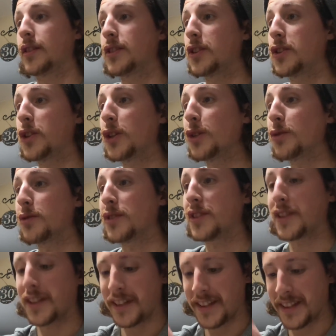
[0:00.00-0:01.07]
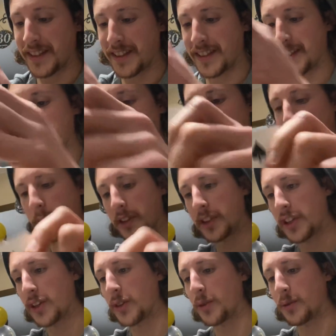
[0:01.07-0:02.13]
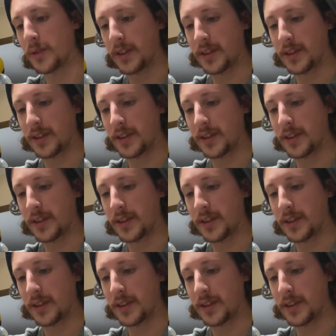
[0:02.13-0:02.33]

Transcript: to deuce. Number two.